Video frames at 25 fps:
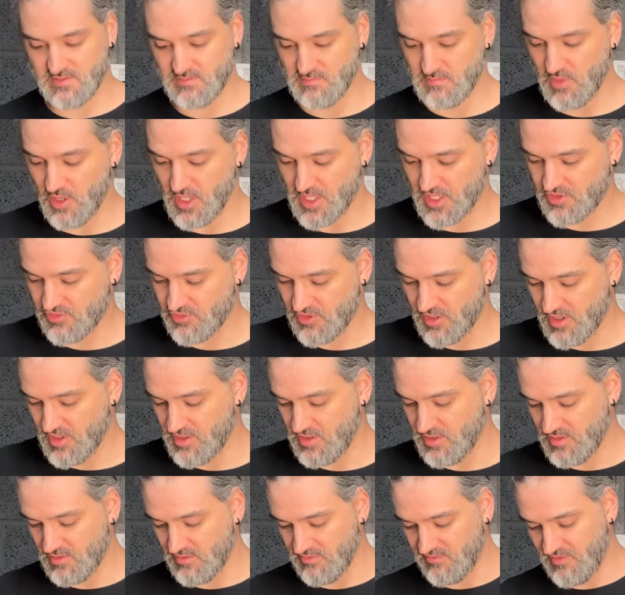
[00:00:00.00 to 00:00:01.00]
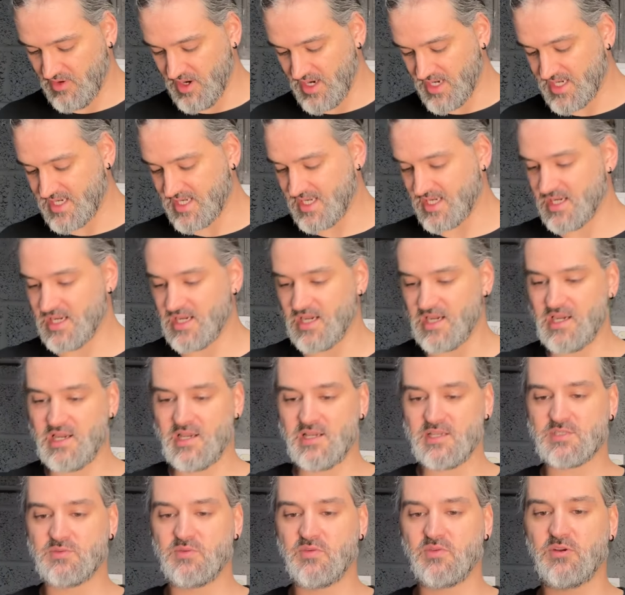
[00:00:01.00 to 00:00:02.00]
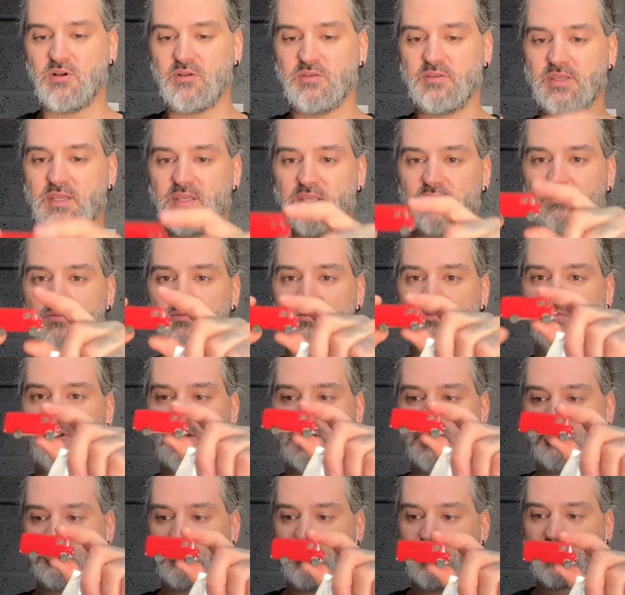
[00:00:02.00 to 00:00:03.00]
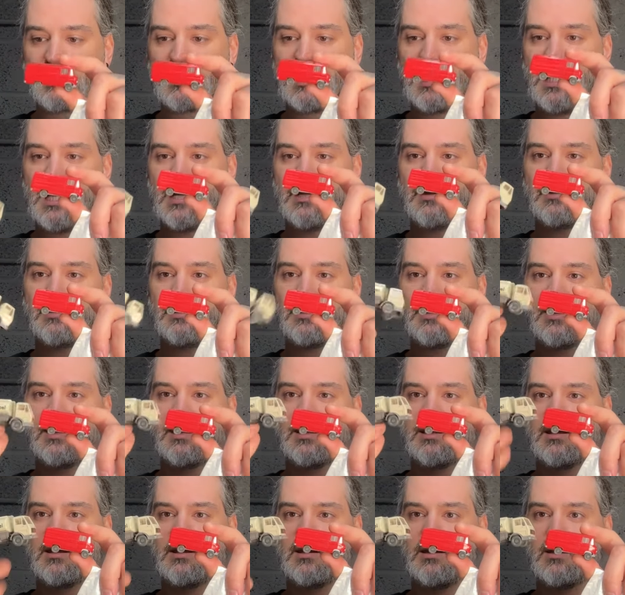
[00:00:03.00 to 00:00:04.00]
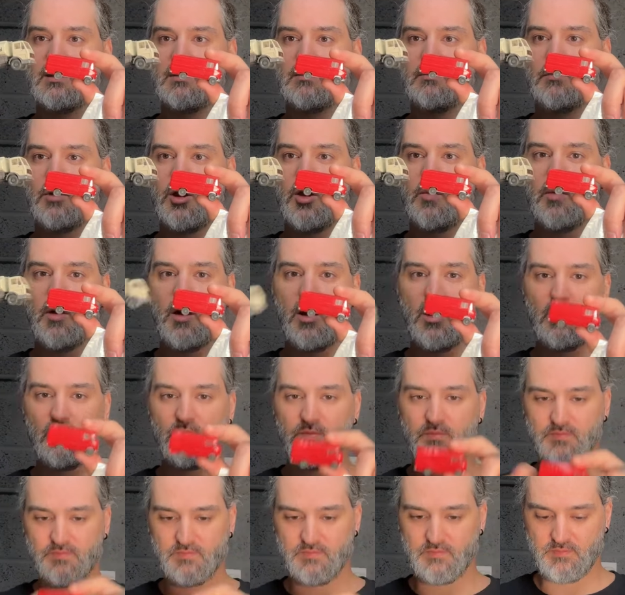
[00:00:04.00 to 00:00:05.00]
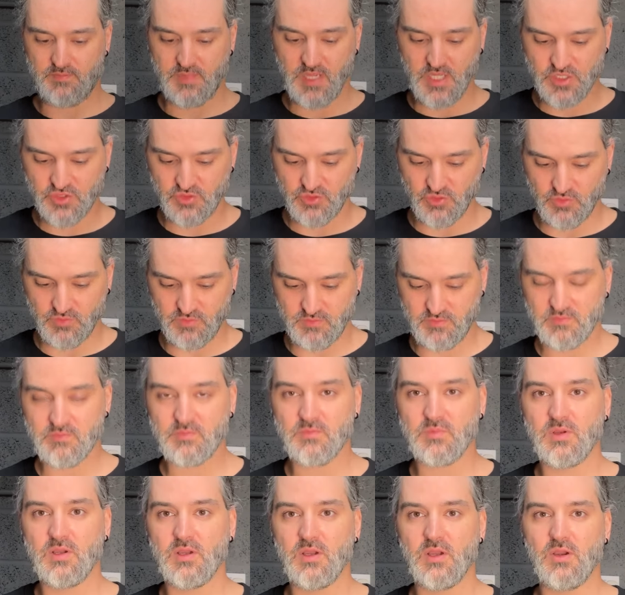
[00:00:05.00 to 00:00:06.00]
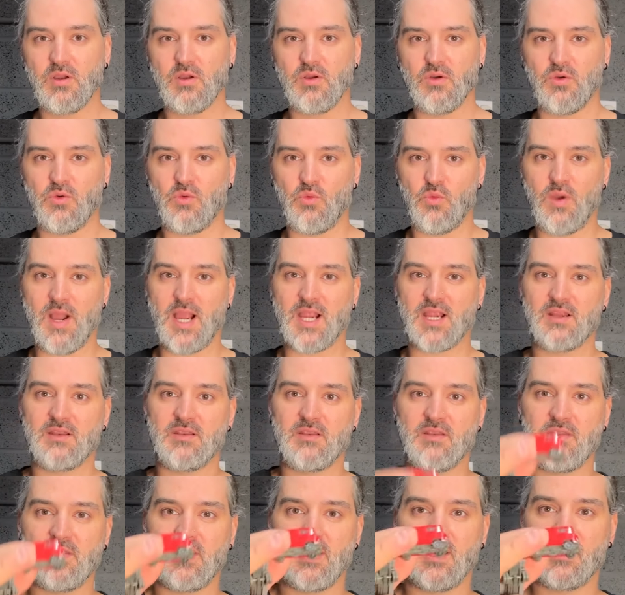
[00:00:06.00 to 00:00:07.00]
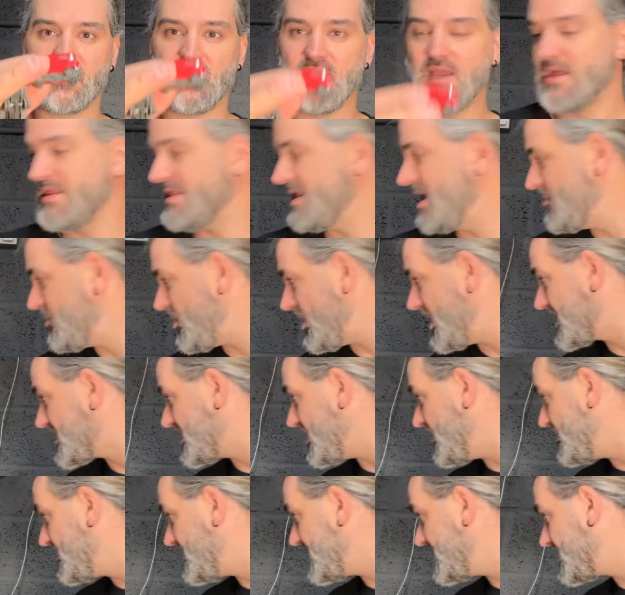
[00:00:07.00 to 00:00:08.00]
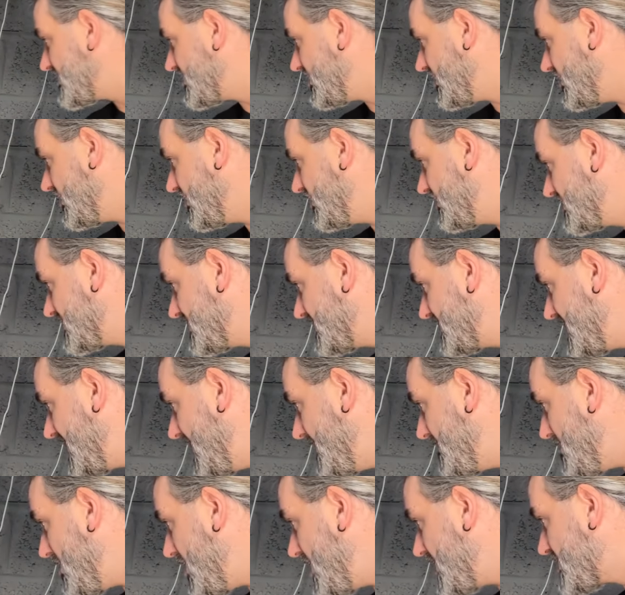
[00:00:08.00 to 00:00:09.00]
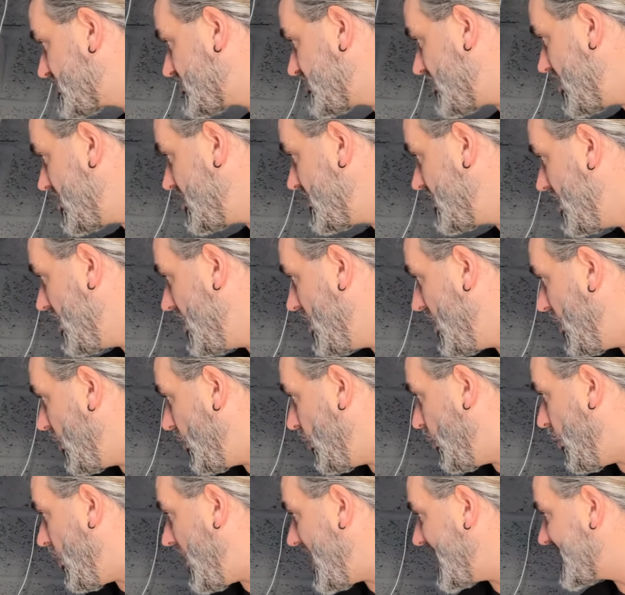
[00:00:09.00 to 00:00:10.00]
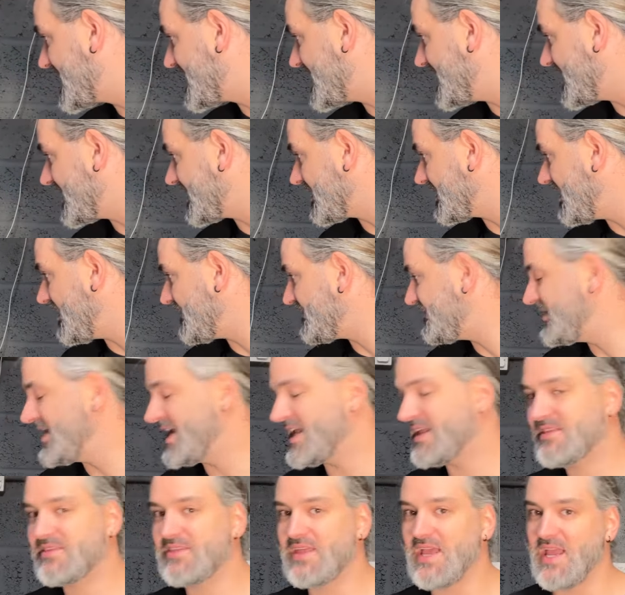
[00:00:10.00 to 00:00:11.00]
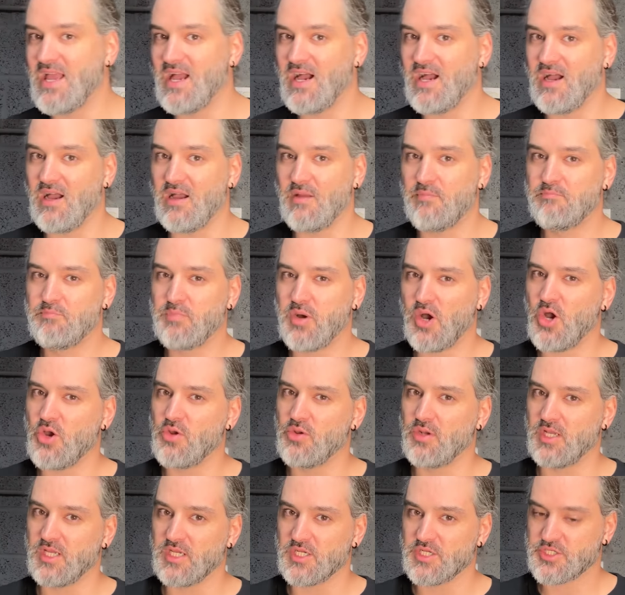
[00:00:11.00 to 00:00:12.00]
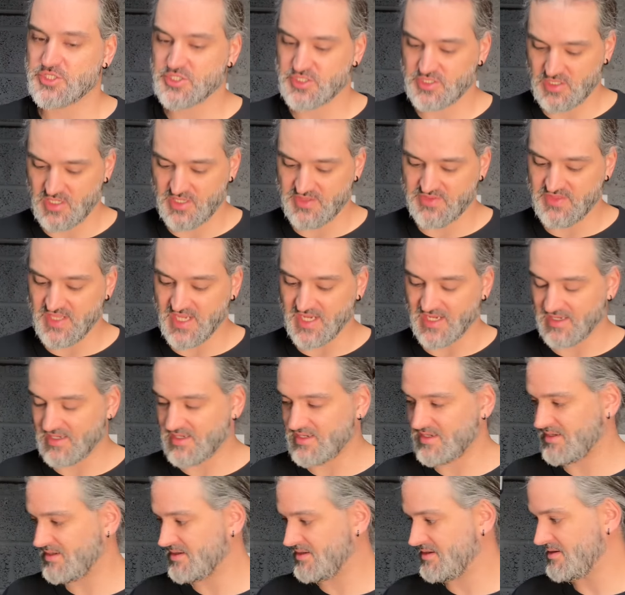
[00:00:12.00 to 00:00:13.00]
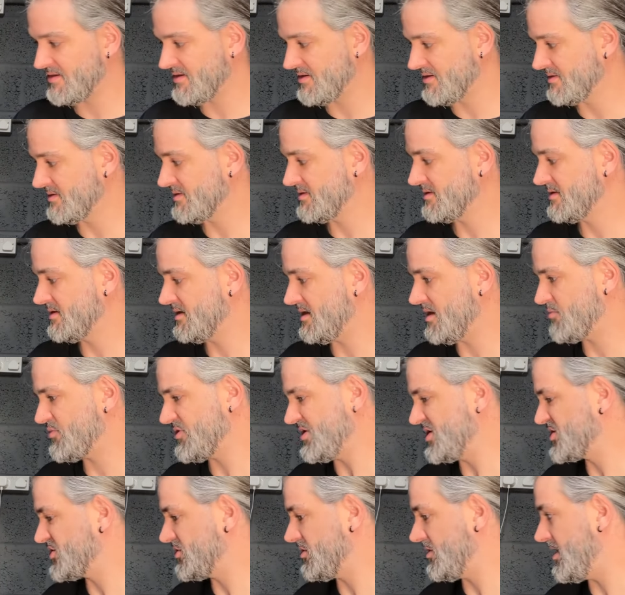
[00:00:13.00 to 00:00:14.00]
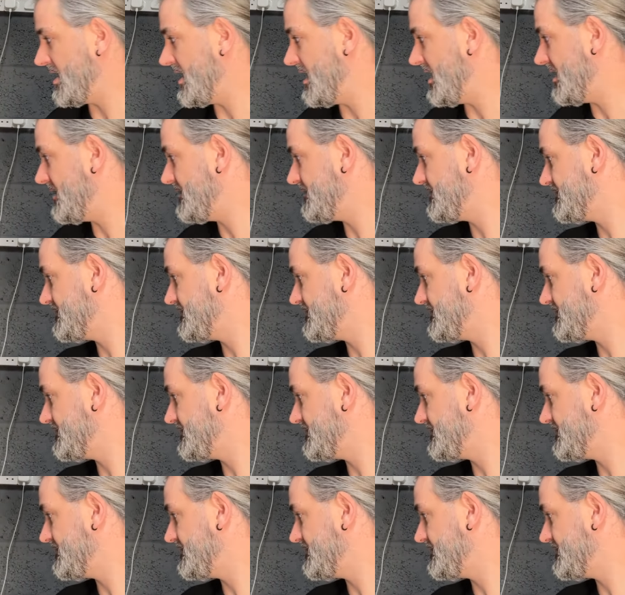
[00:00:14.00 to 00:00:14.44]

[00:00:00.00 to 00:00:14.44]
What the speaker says: micro Viking cars. We've got the red truck and the mobile petrol wagon thing. They're by a company called, Micro Viking. I think they are Polish, Pretty sure they are.